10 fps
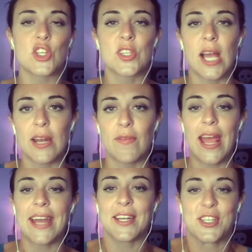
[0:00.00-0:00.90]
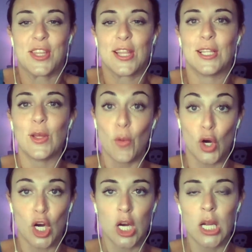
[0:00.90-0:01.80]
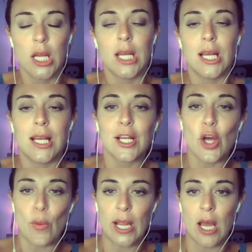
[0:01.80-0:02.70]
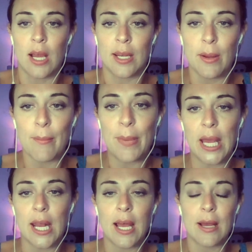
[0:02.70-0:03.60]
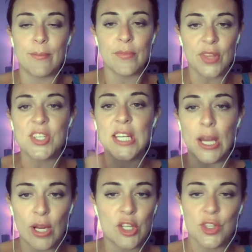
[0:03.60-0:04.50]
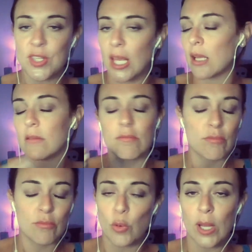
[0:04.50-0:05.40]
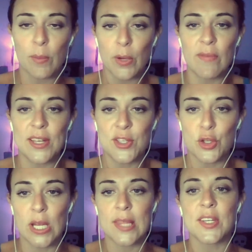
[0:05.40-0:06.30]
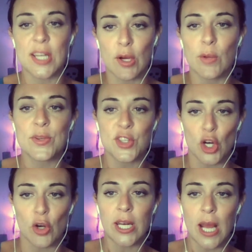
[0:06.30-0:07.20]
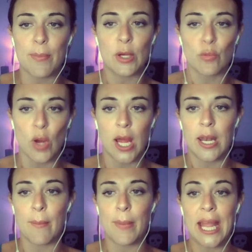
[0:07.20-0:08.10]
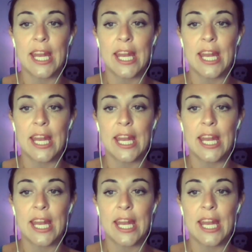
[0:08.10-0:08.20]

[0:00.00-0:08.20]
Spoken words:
kind of added to the lore going on. But the dairy, just like quick brief history, the dairy was started up and run by an